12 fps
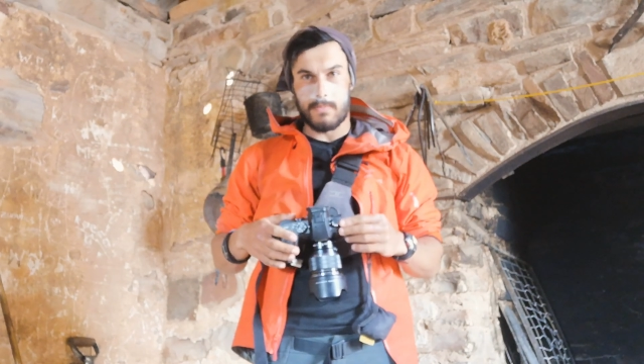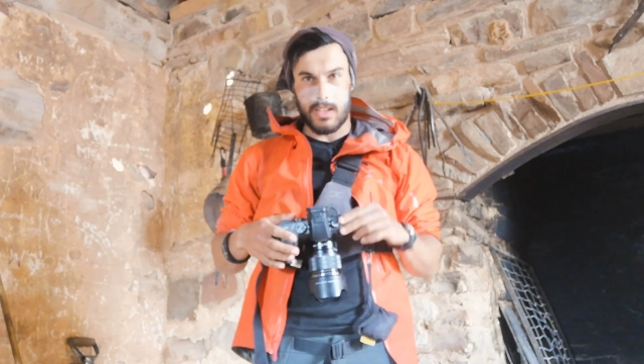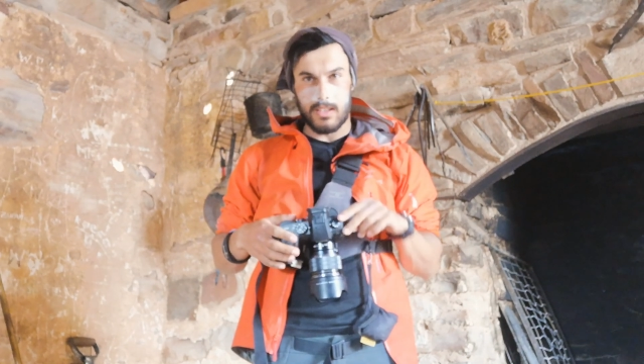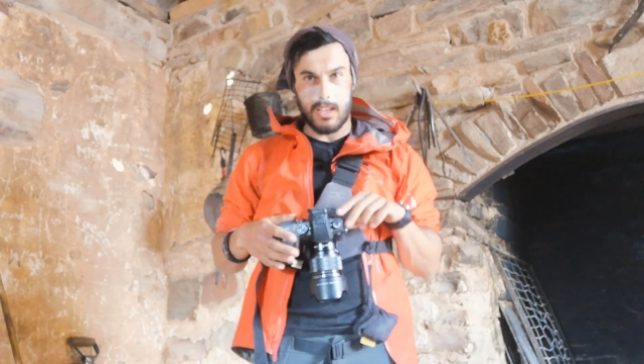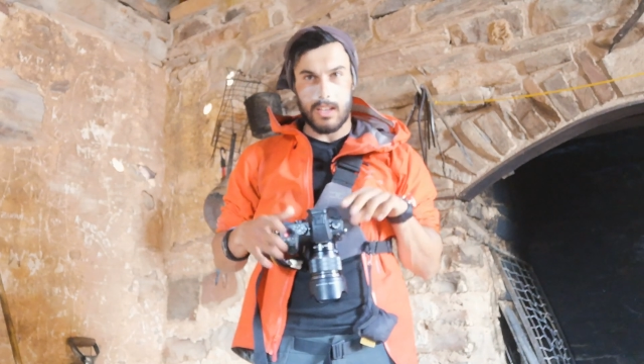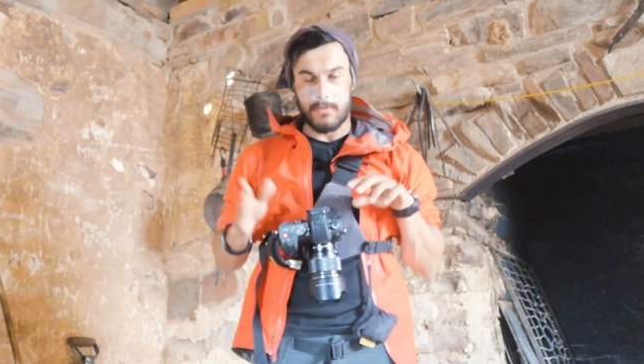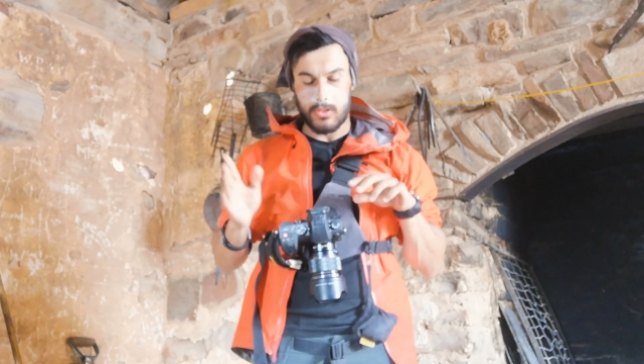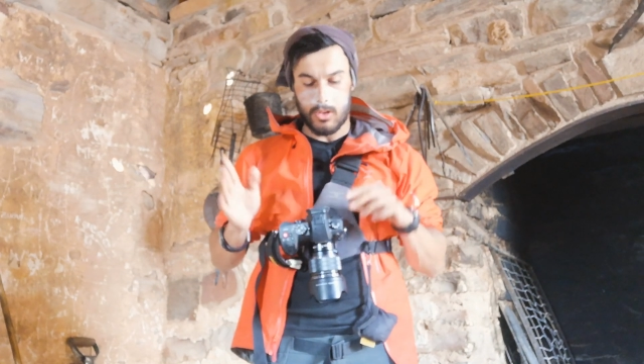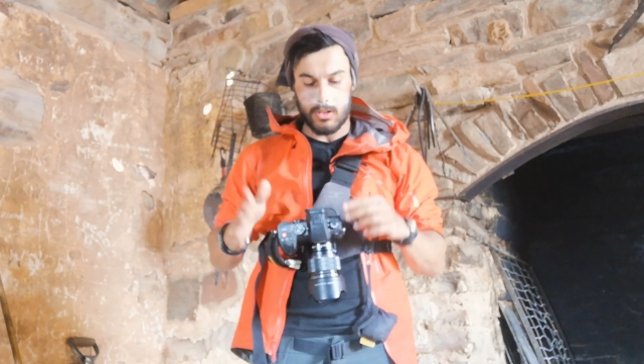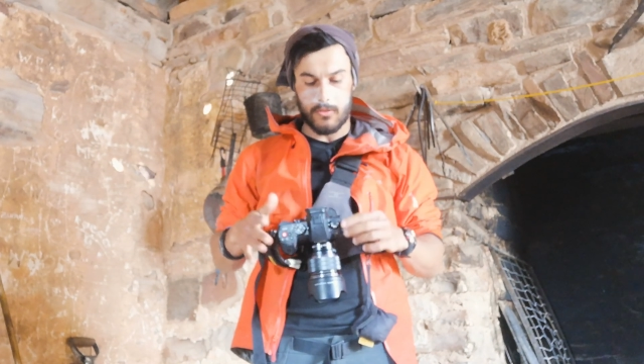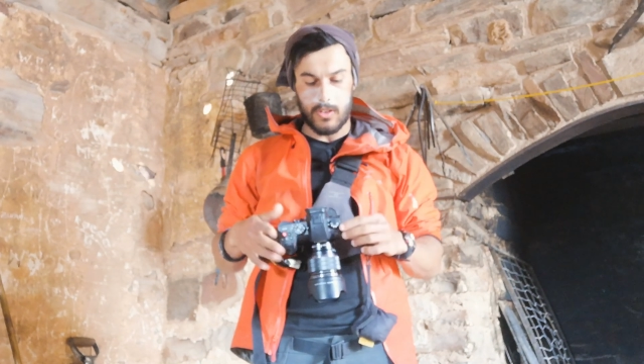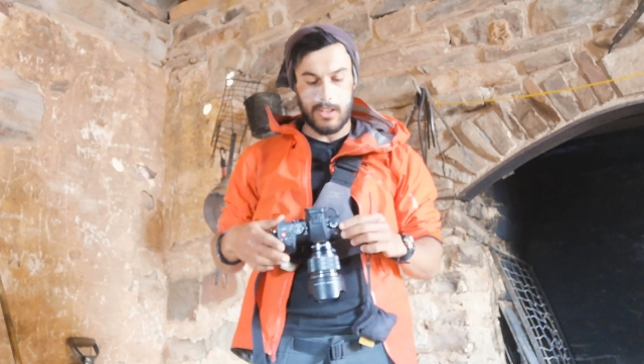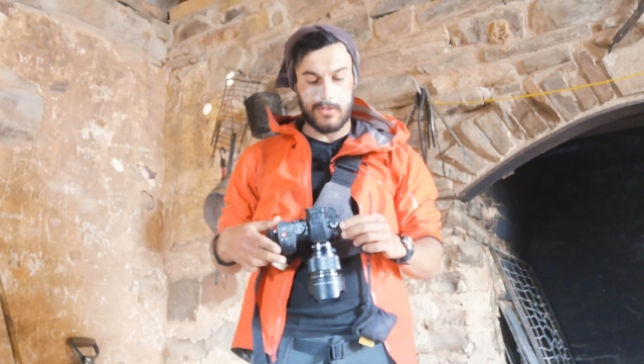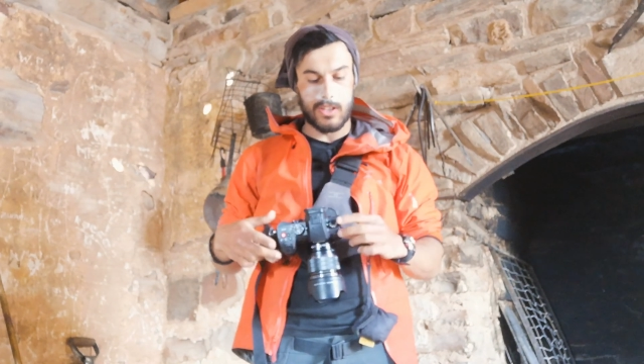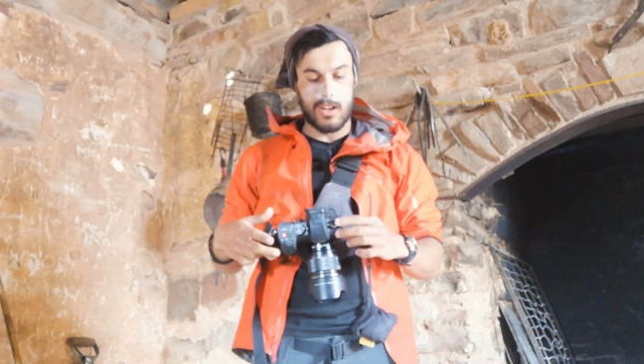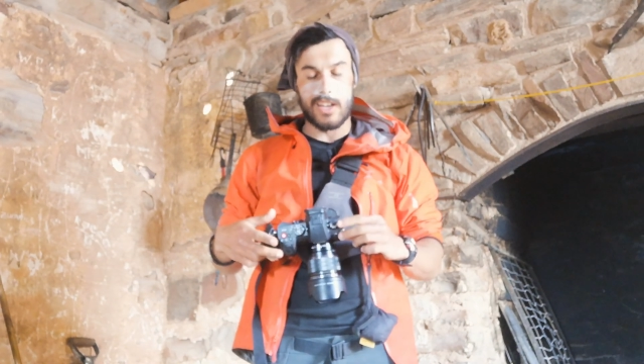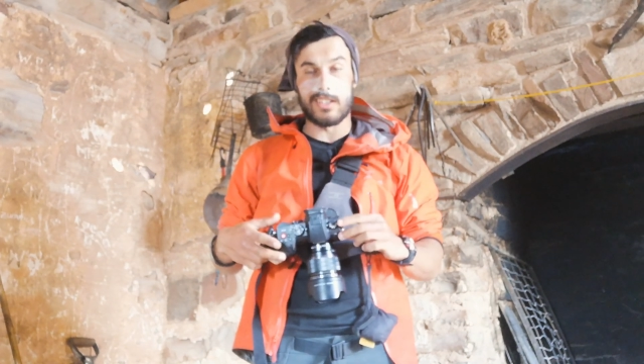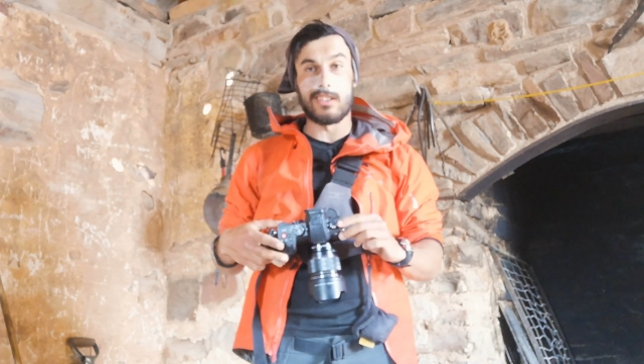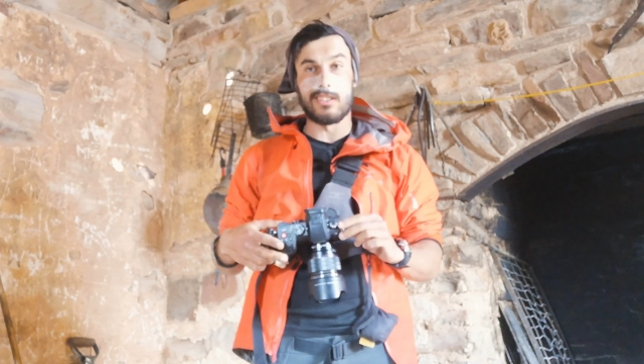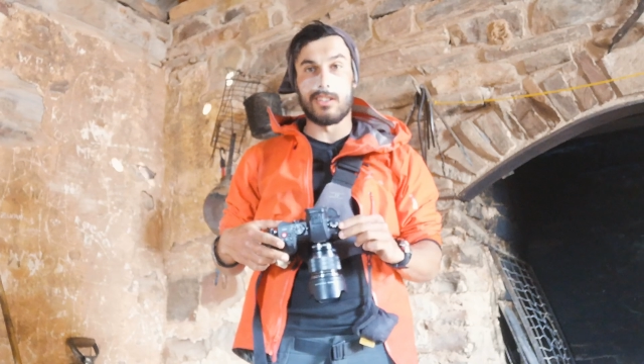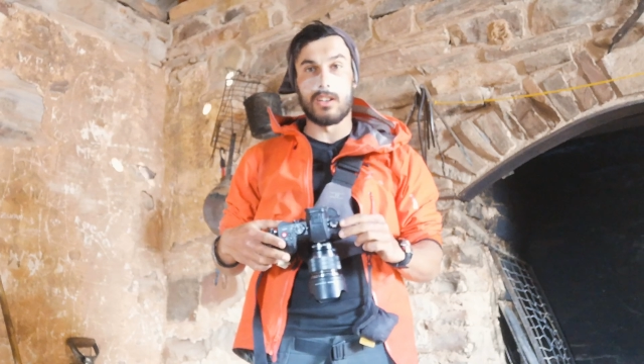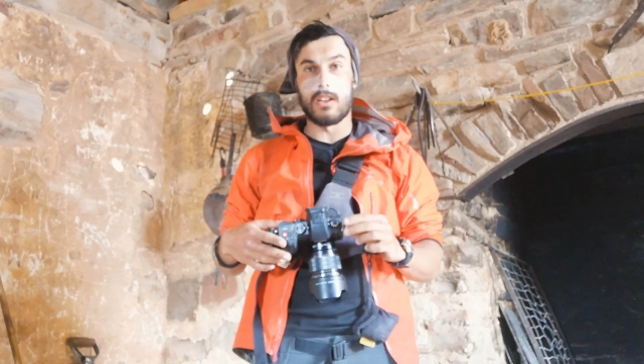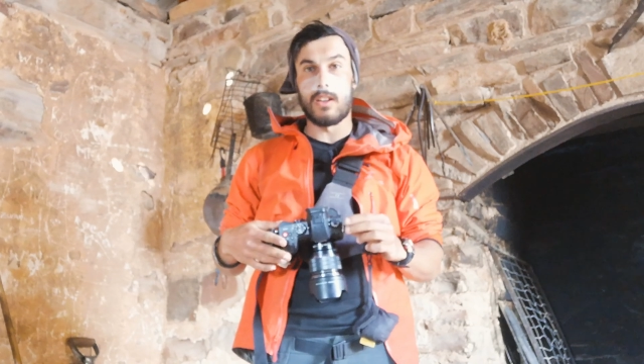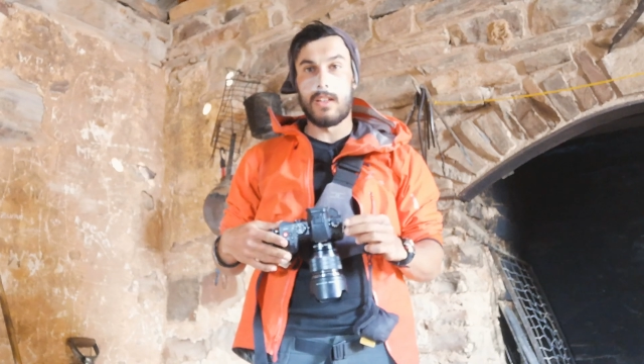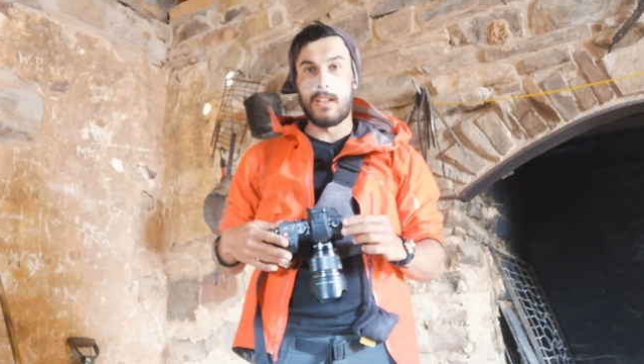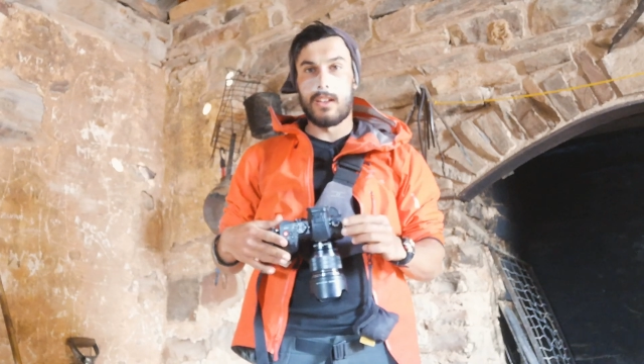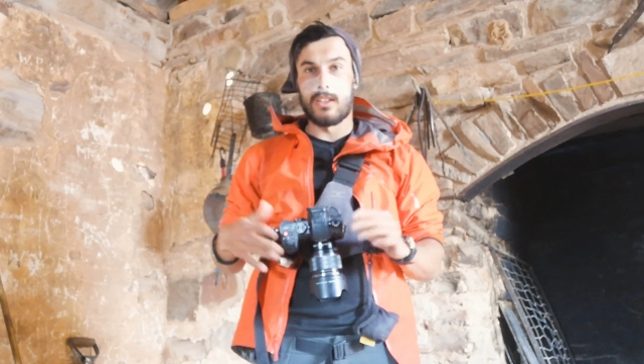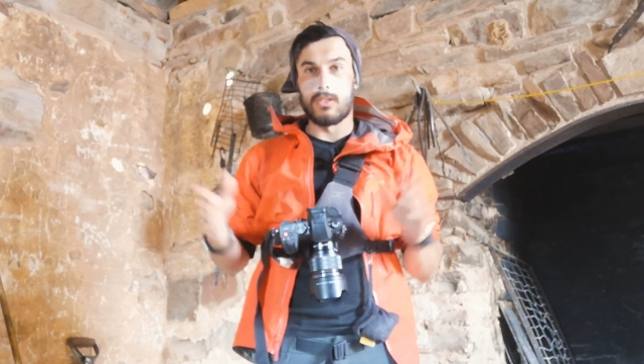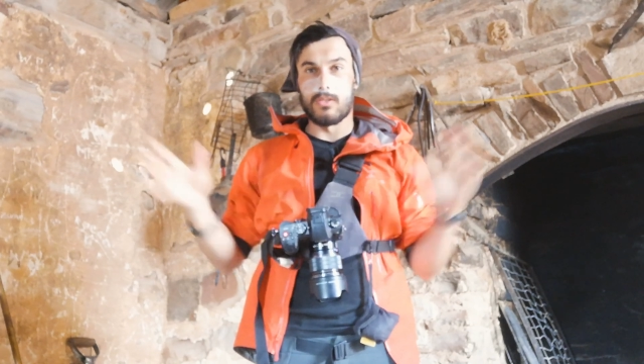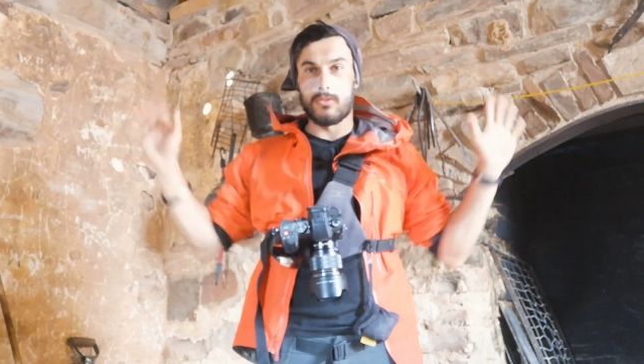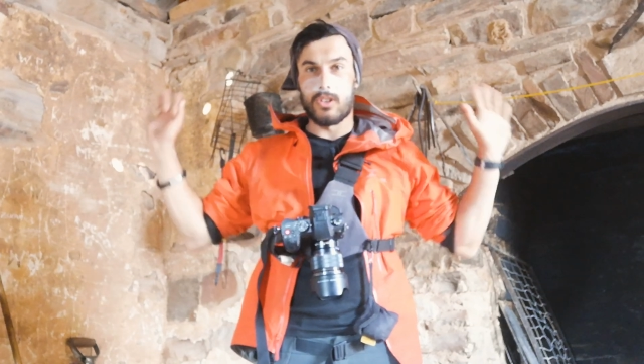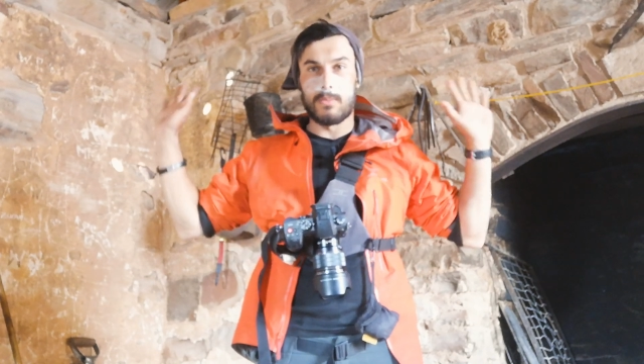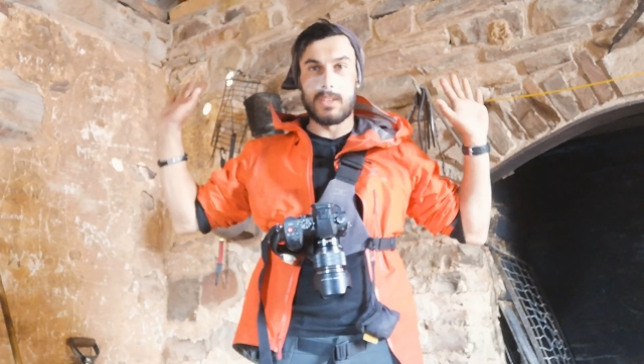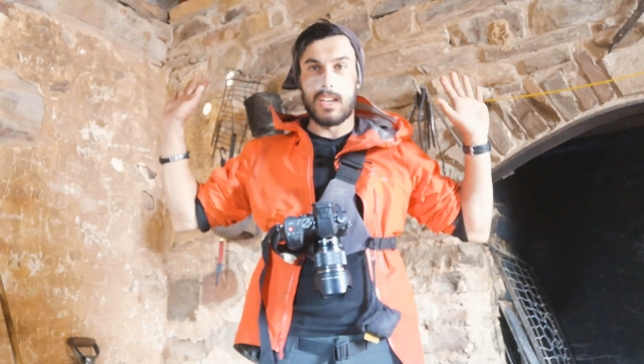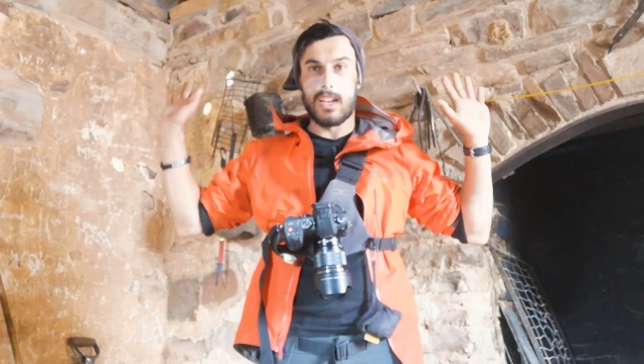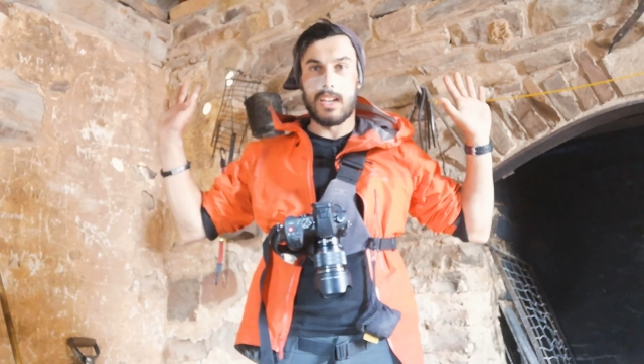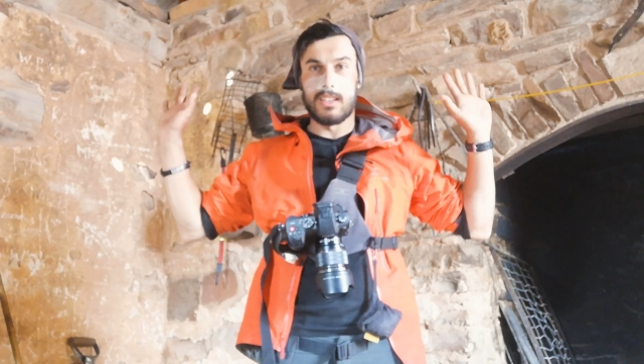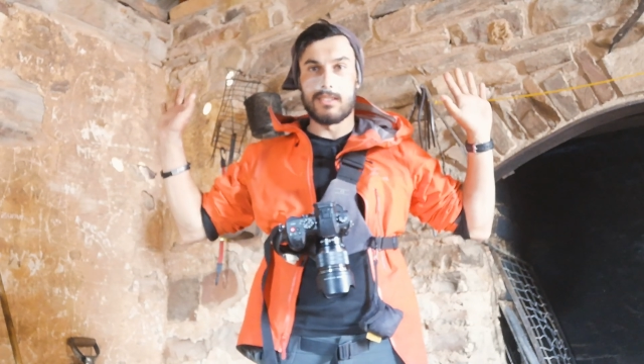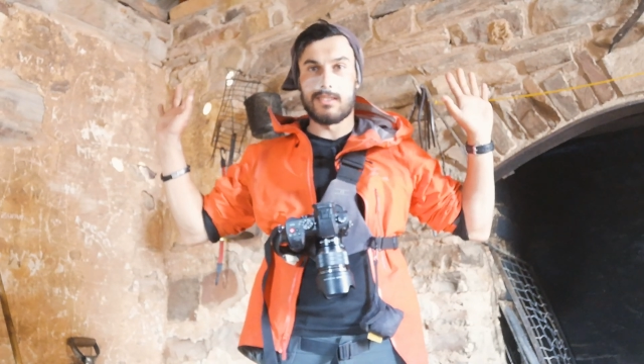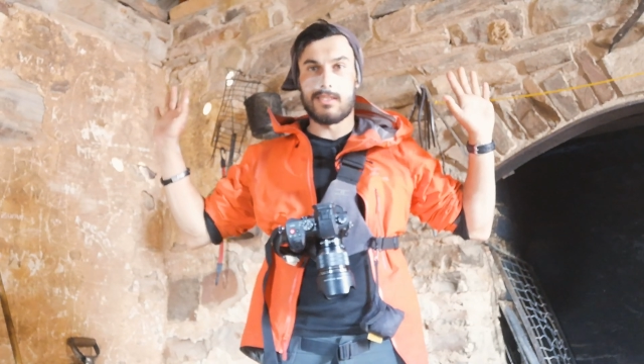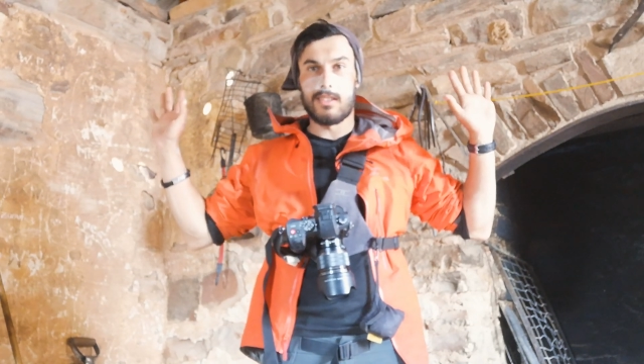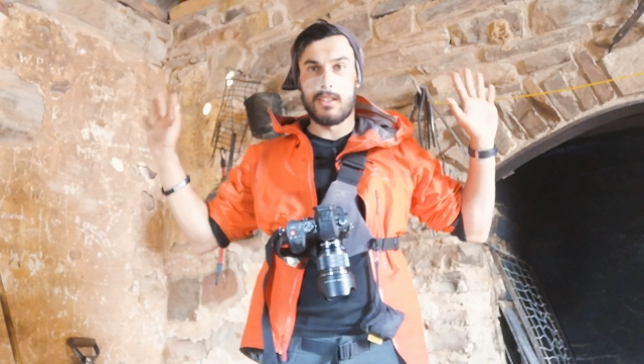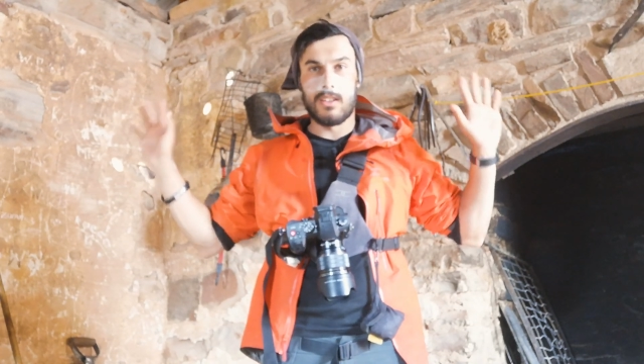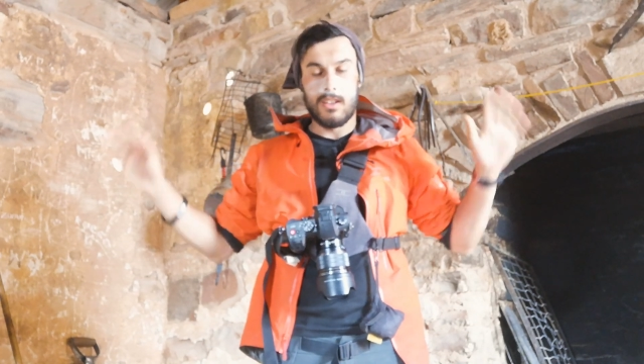but yeah, photography, if you're hiking a lot, you want to free up your hands,